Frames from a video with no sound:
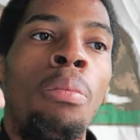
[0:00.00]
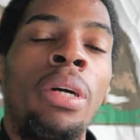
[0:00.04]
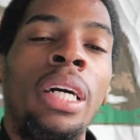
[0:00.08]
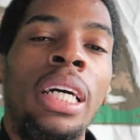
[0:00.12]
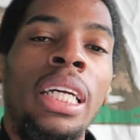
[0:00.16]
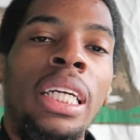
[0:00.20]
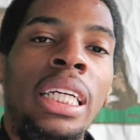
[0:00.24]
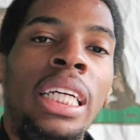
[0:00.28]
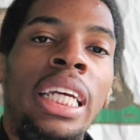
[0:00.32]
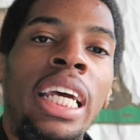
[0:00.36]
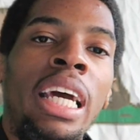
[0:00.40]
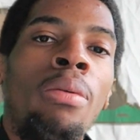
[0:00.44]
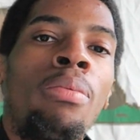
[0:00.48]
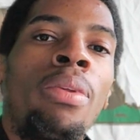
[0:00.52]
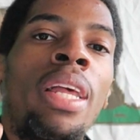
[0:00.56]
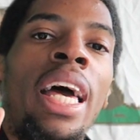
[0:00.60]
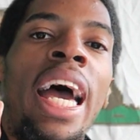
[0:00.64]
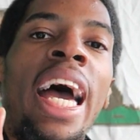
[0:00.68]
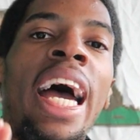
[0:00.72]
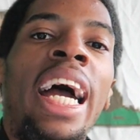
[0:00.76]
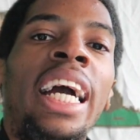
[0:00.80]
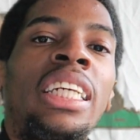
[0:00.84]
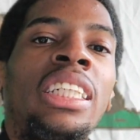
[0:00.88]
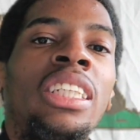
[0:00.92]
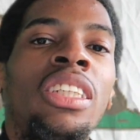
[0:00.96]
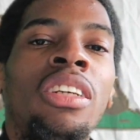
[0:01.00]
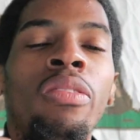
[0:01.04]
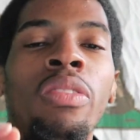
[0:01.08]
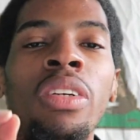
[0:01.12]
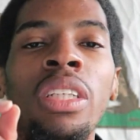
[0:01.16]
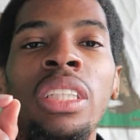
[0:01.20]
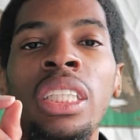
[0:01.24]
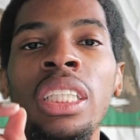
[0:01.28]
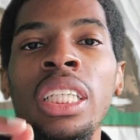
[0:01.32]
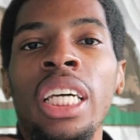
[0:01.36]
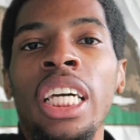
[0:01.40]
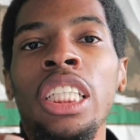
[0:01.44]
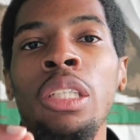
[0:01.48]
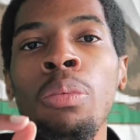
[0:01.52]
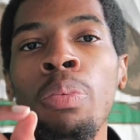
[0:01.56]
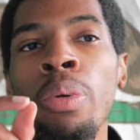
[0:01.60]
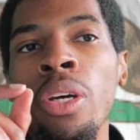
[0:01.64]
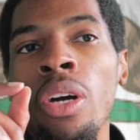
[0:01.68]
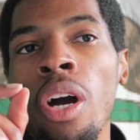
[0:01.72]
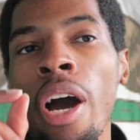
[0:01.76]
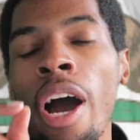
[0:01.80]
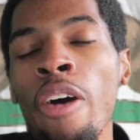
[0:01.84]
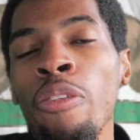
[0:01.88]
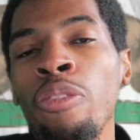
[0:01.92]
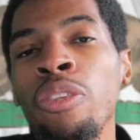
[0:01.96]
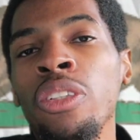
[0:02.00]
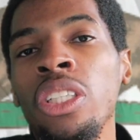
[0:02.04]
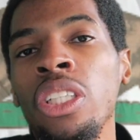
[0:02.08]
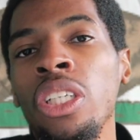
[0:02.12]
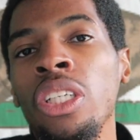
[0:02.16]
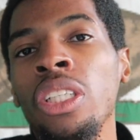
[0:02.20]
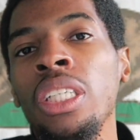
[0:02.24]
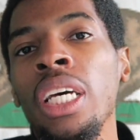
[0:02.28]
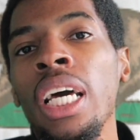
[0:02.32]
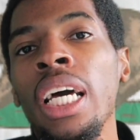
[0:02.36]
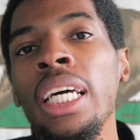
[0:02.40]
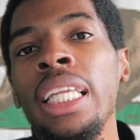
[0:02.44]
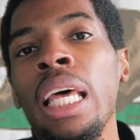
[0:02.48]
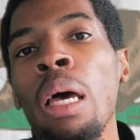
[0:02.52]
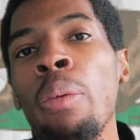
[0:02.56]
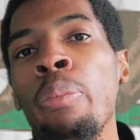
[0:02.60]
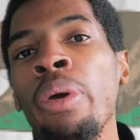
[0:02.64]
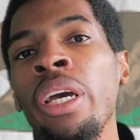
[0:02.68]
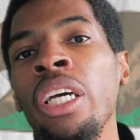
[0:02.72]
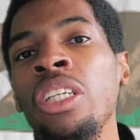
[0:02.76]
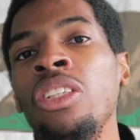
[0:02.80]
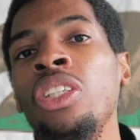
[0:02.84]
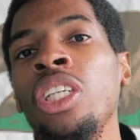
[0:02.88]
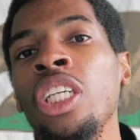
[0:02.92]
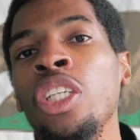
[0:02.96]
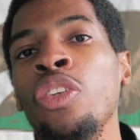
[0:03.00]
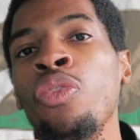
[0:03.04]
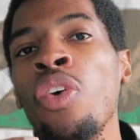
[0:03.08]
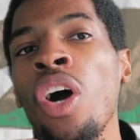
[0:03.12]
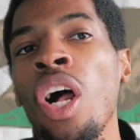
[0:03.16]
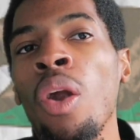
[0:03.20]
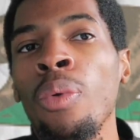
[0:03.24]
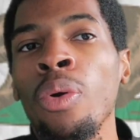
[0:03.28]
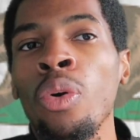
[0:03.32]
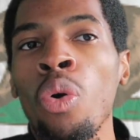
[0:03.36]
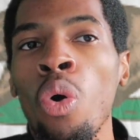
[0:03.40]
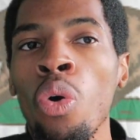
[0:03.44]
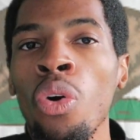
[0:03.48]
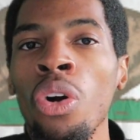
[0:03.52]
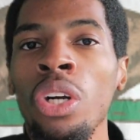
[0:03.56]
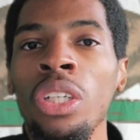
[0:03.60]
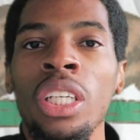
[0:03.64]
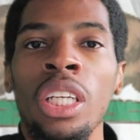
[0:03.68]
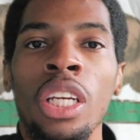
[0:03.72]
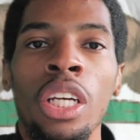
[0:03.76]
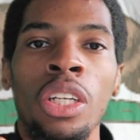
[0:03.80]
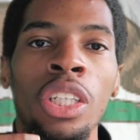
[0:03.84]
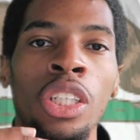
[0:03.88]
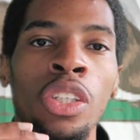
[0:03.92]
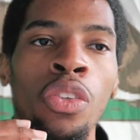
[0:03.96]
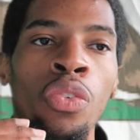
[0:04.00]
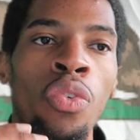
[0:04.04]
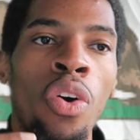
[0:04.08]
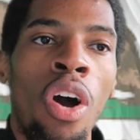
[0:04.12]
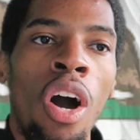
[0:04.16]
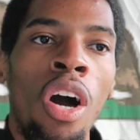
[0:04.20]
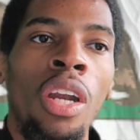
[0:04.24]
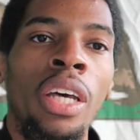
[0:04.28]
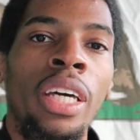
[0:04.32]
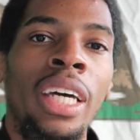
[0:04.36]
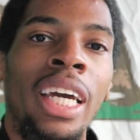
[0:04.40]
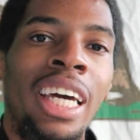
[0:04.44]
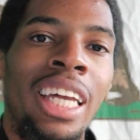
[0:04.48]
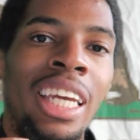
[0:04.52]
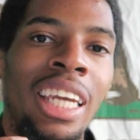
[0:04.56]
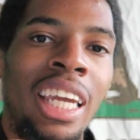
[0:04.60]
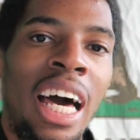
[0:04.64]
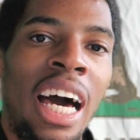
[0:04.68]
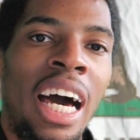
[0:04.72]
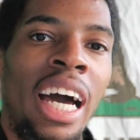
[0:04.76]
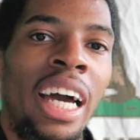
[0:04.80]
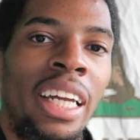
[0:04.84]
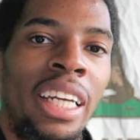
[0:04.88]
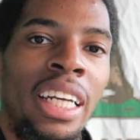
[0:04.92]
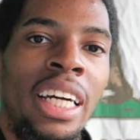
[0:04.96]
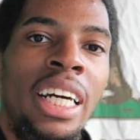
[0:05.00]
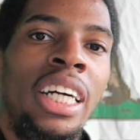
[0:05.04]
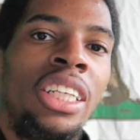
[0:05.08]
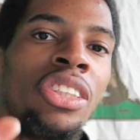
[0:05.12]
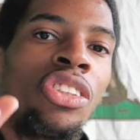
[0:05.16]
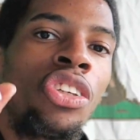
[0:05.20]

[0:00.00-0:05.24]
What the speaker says: condemn the actions of the CHP officers, that means they're just following orders and they're just falling in line.